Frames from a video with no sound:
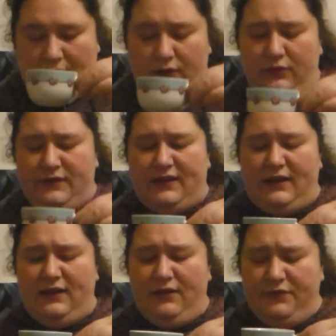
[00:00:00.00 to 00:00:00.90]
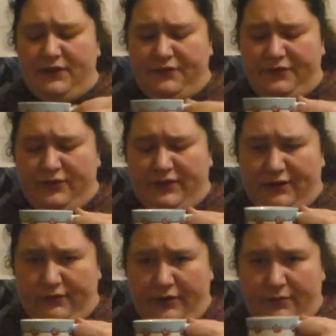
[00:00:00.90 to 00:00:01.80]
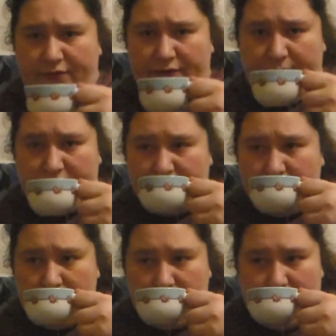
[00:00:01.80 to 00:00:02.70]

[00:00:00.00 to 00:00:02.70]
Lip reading: Oh, there's a lovely fruity aroma from this.